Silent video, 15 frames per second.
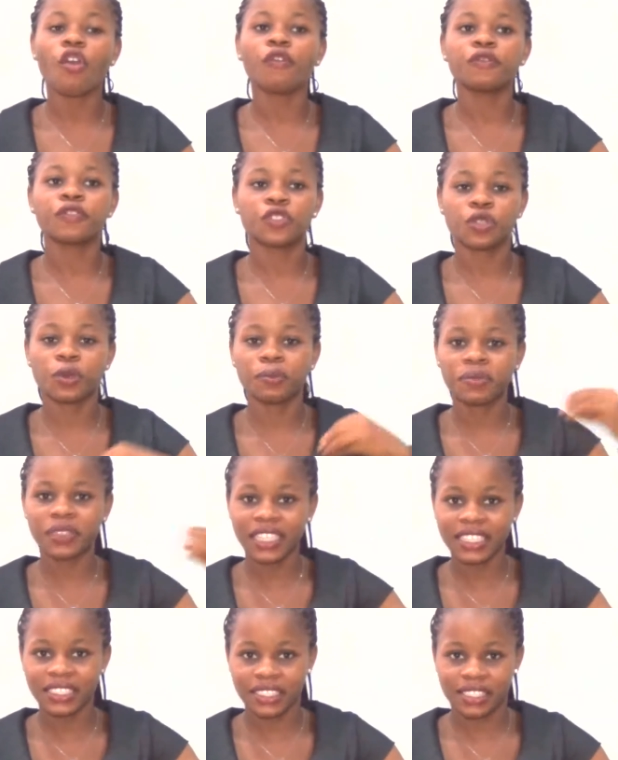of some
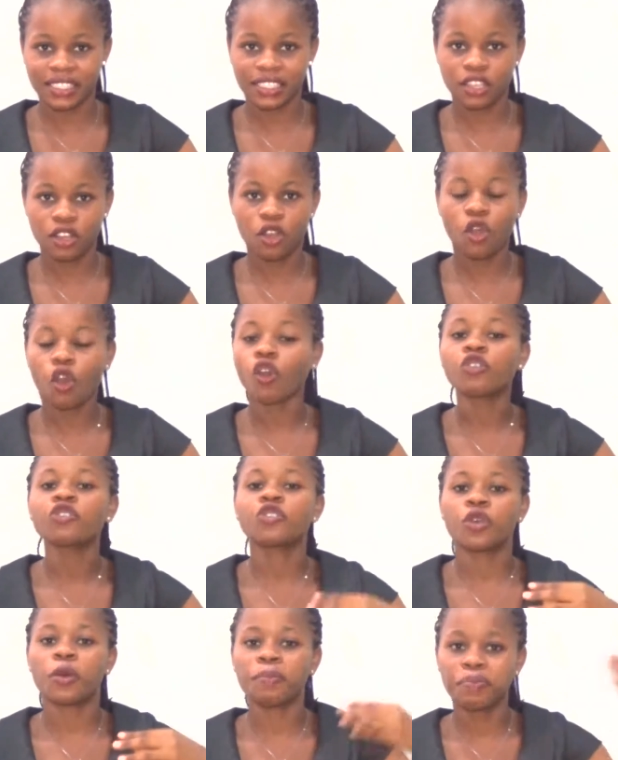things or
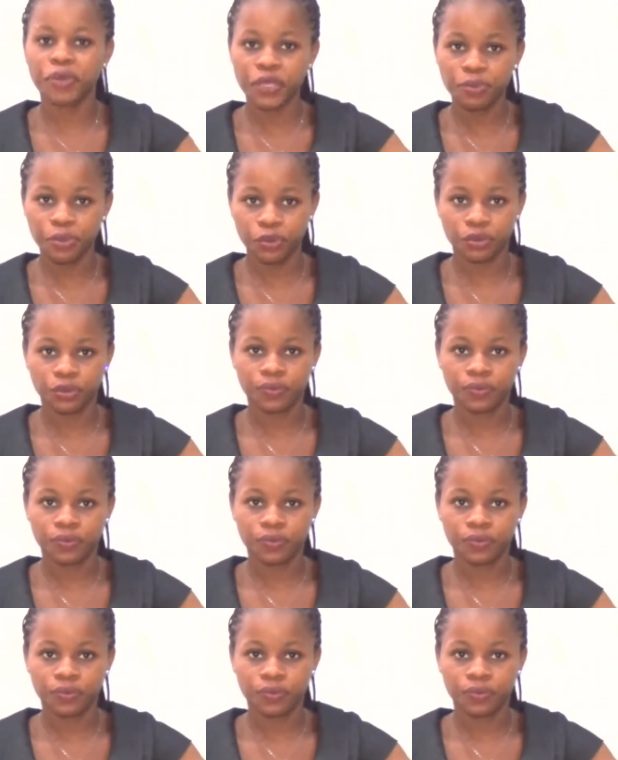some people.